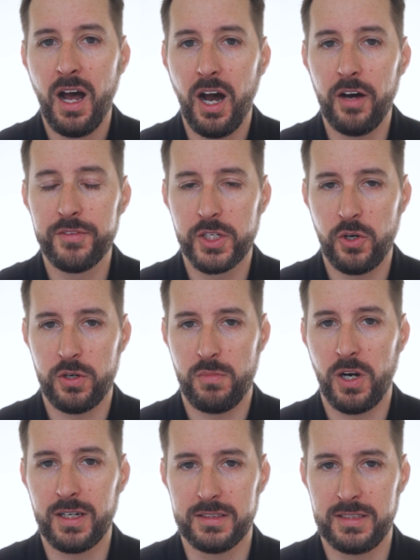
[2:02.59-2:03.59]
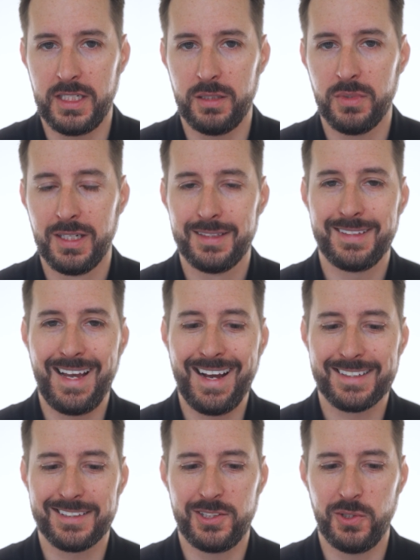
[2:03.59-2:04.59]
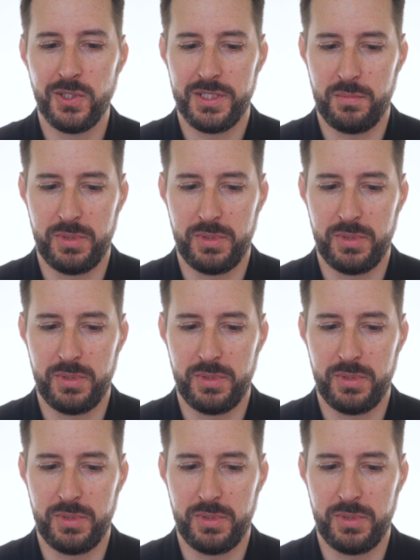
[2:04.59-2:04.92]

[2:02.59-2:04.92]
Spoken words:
of the go-to-market team to execute on the